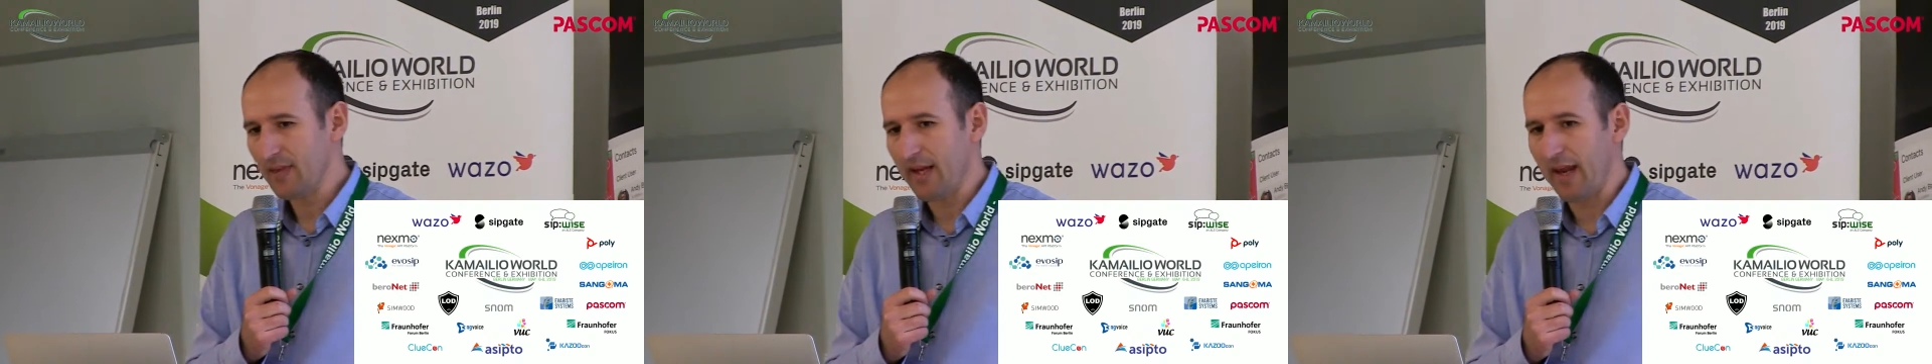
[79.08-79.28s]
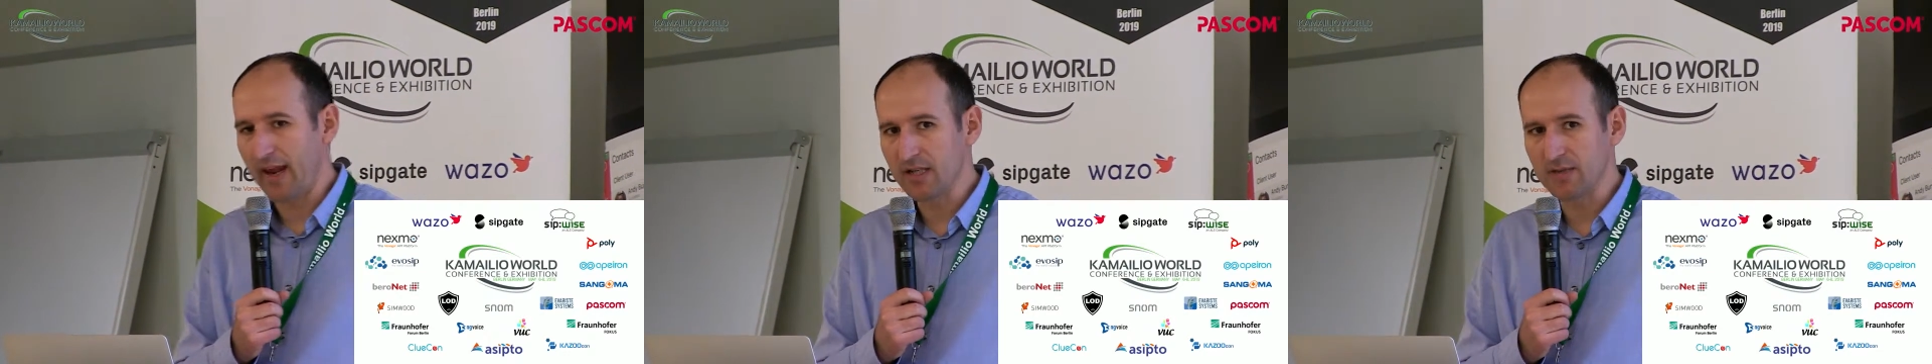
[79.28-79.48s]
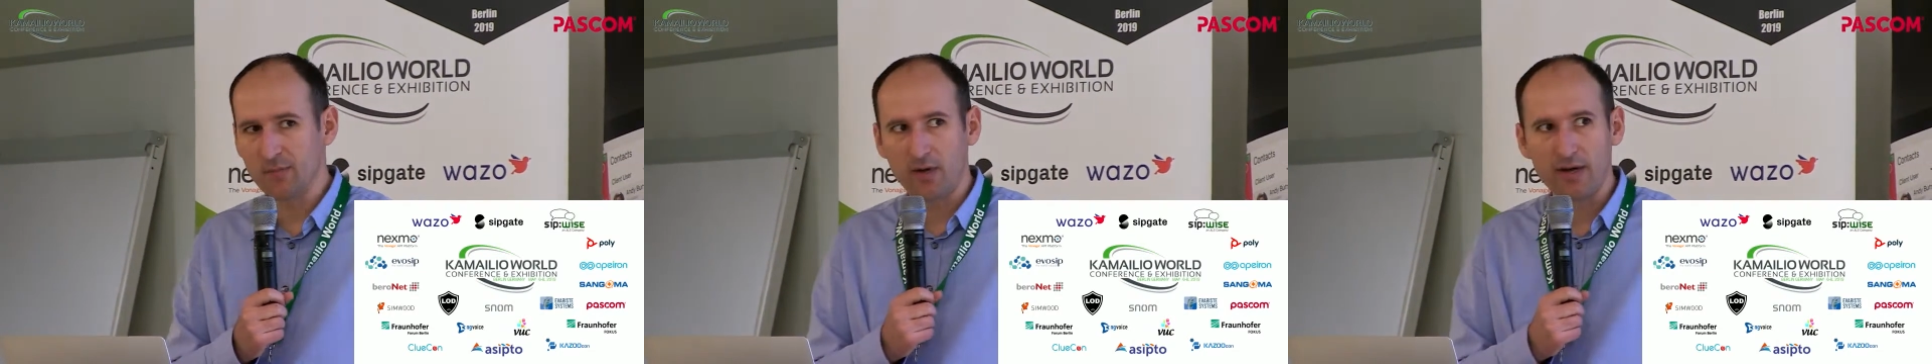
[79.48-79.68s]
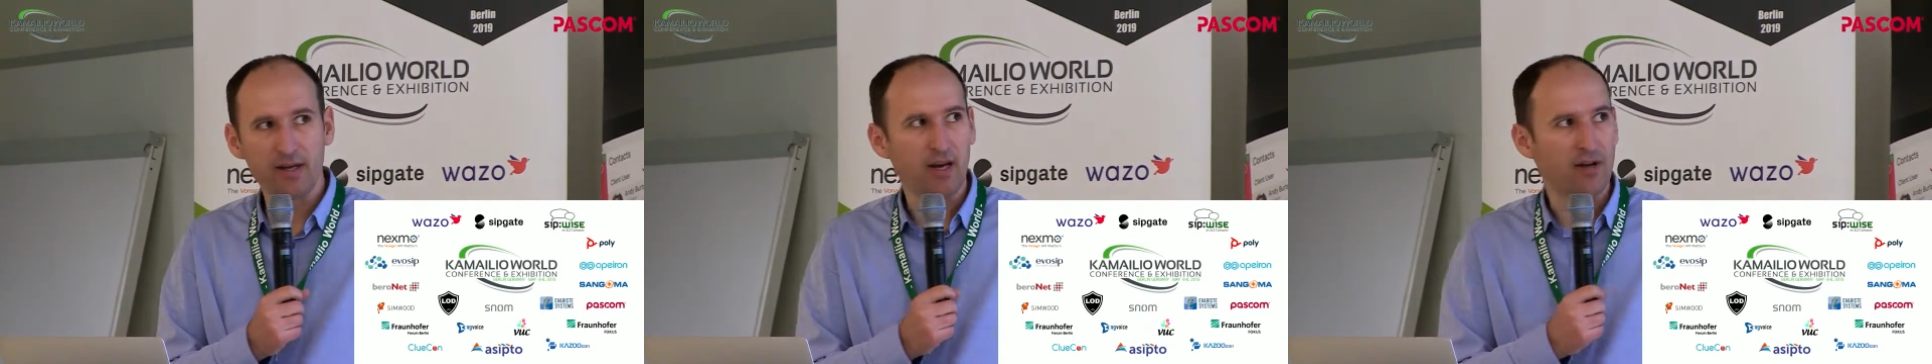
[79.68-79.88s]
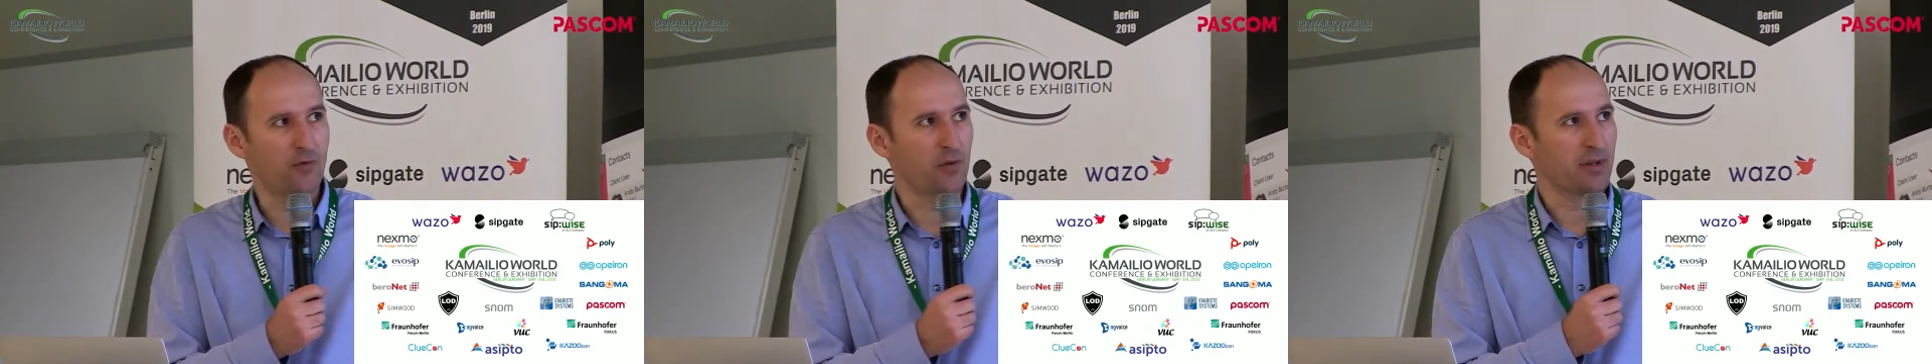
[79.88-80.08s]
expo
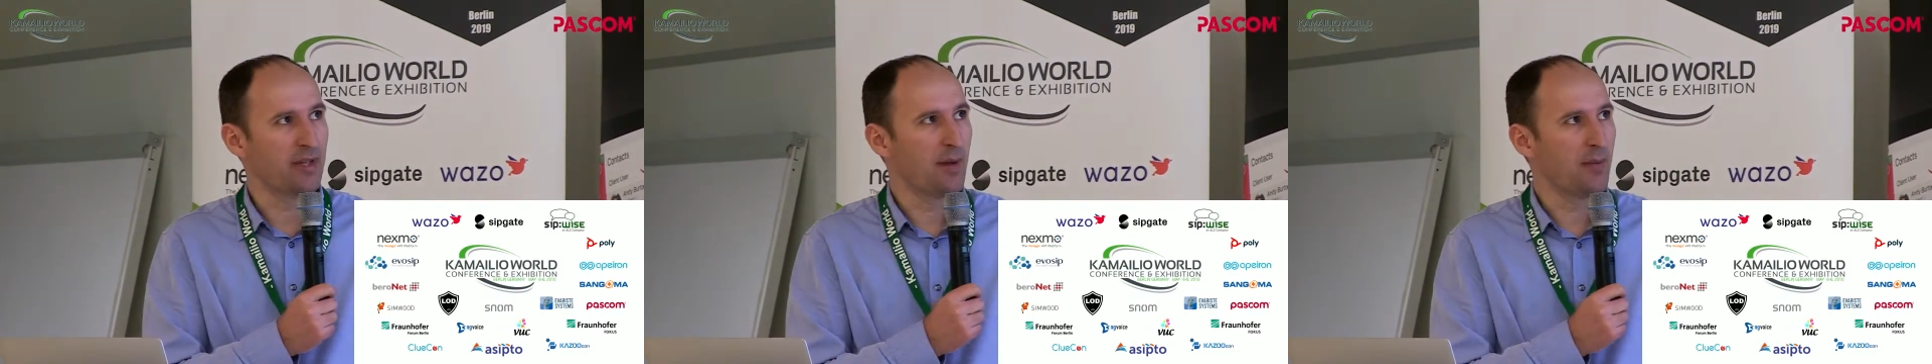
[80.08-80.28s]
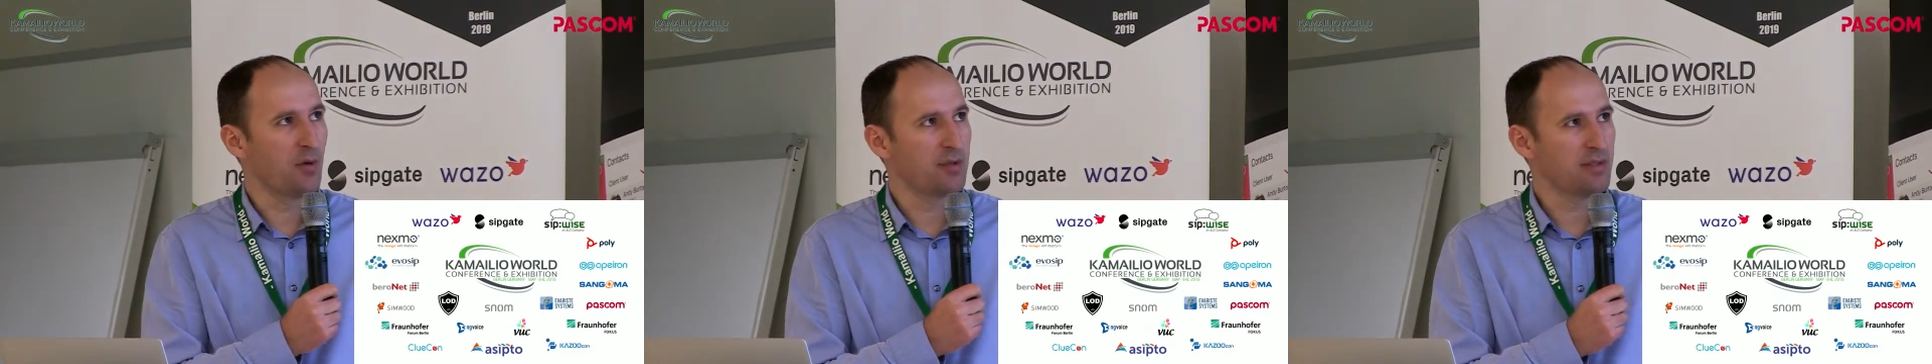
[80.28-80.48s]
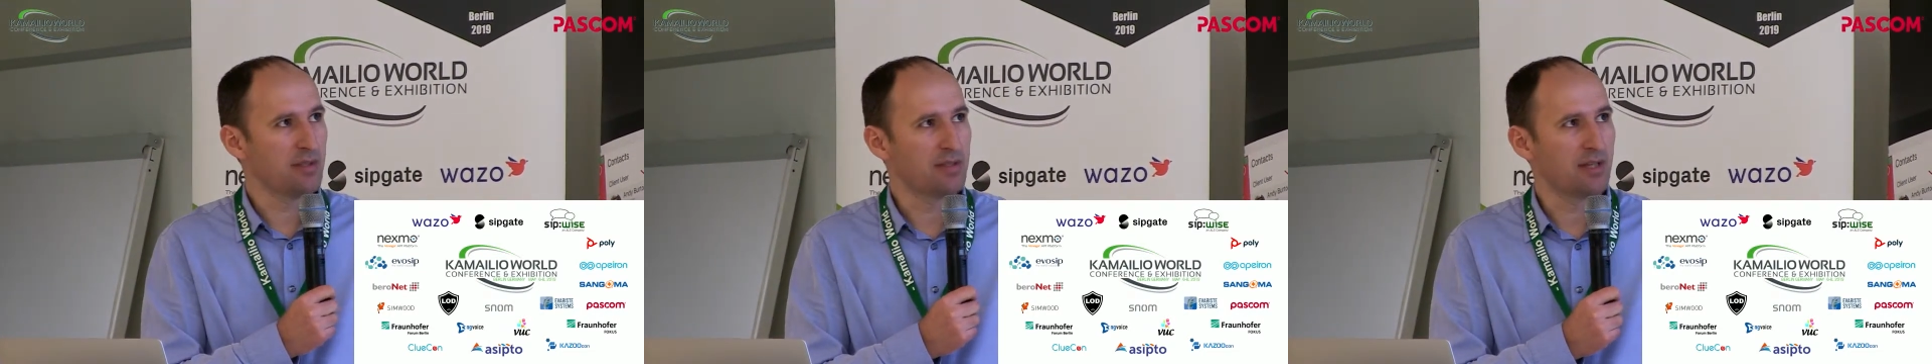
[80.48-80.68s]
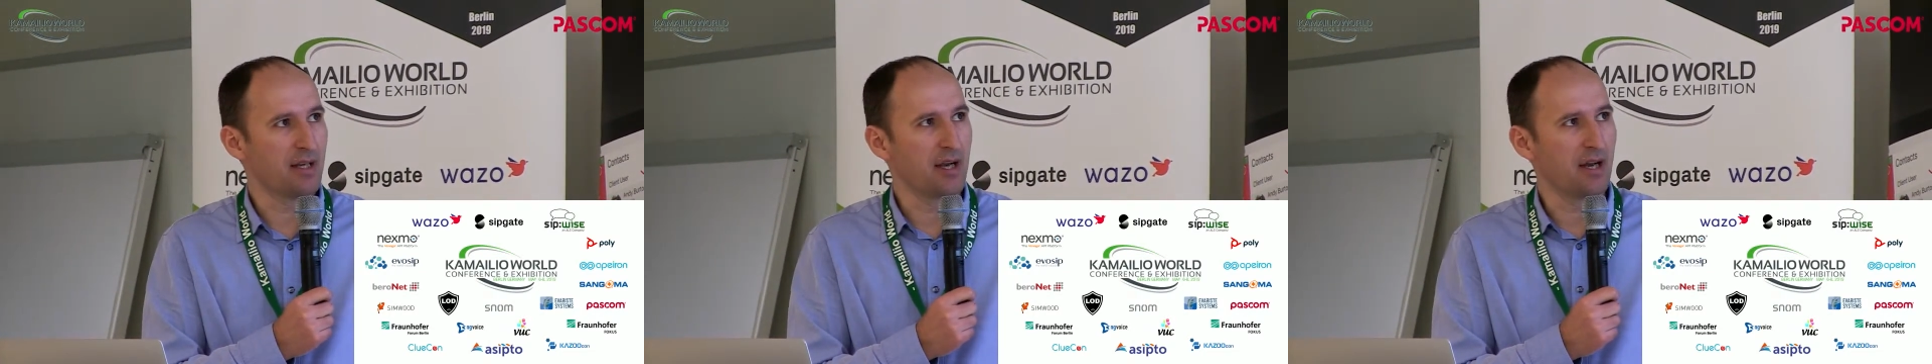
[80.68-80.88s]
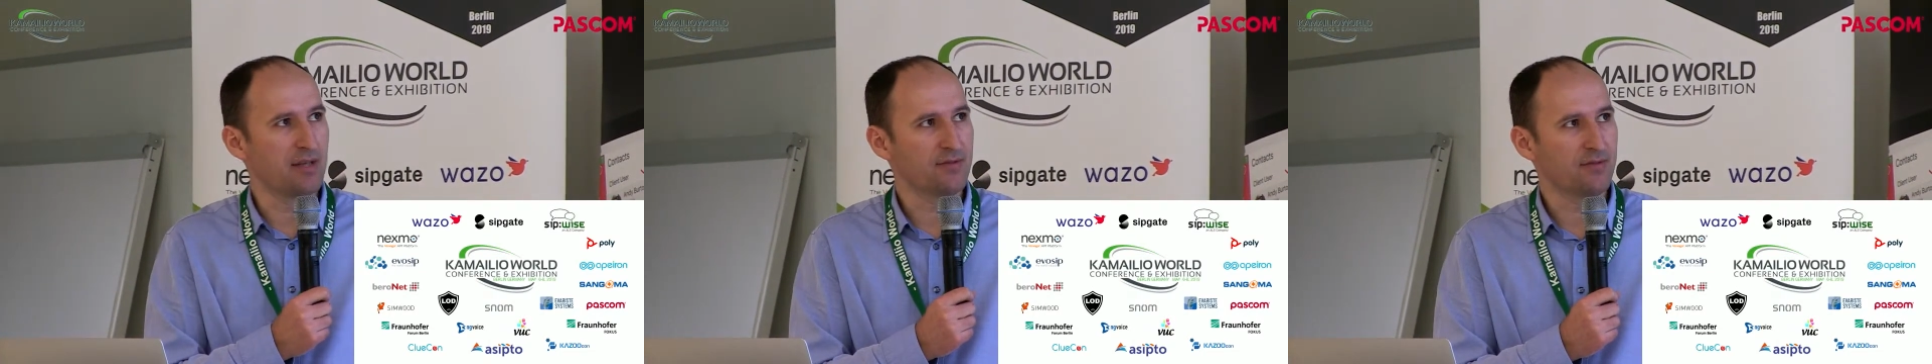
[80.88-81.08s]
area for demos the
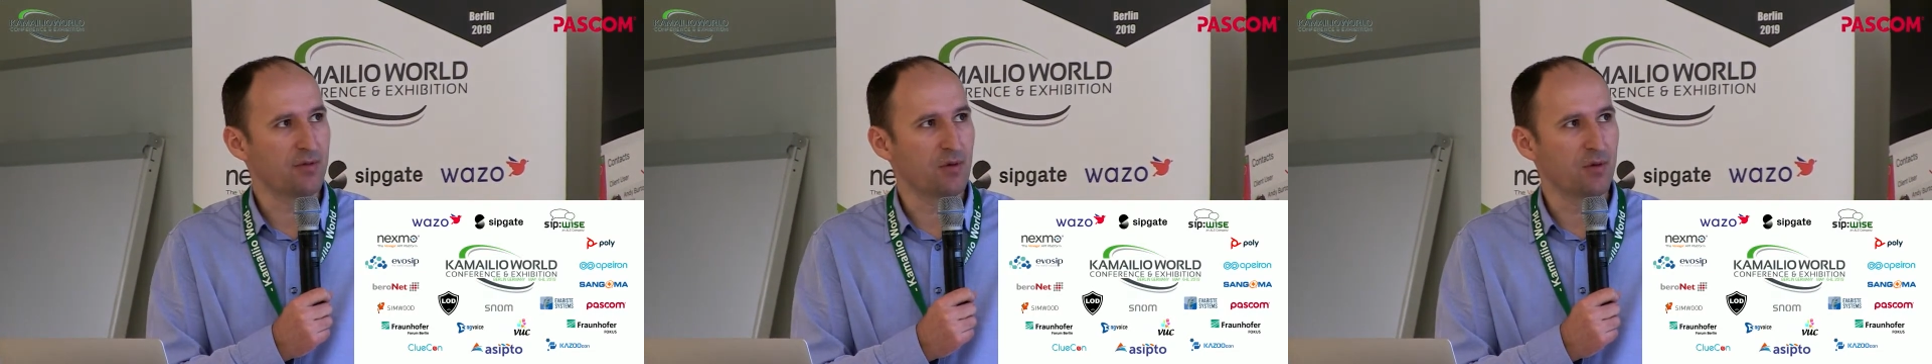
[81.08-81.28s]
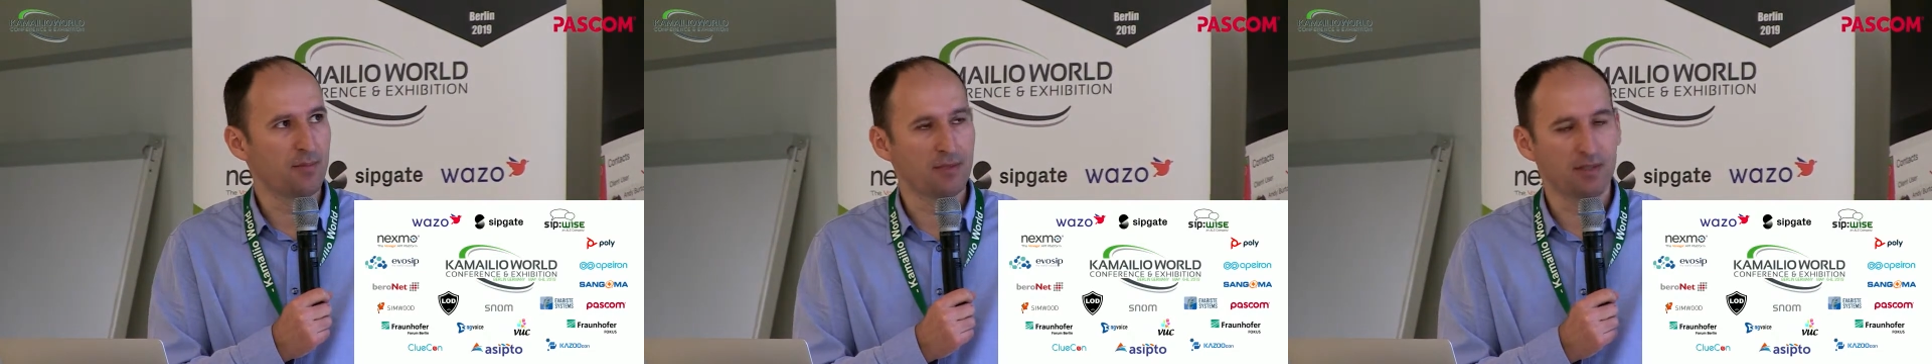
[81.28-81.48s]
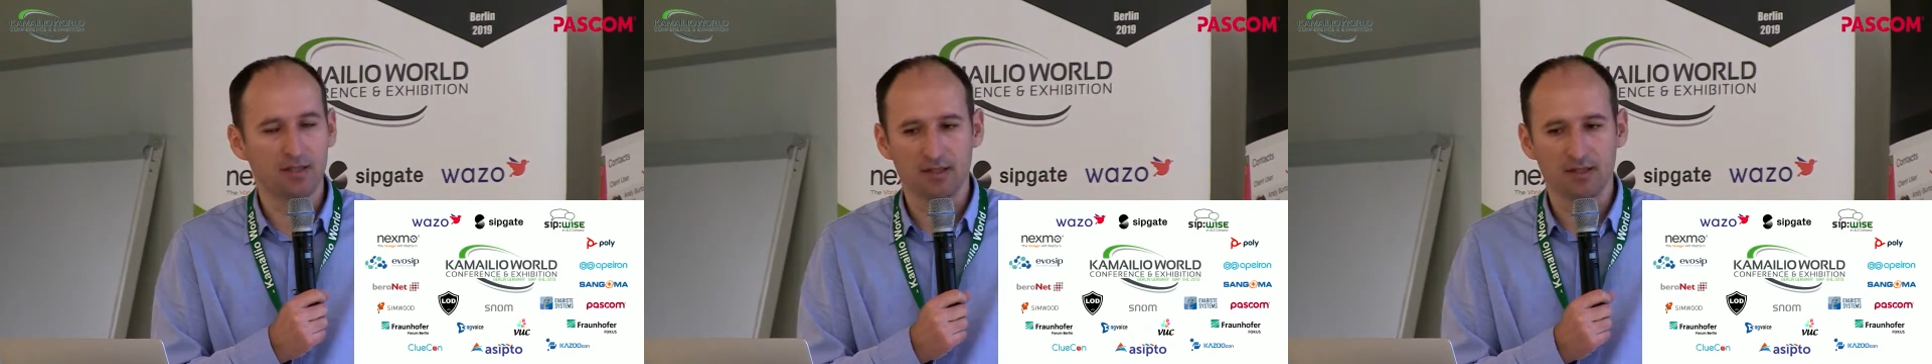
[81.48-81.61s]
guys from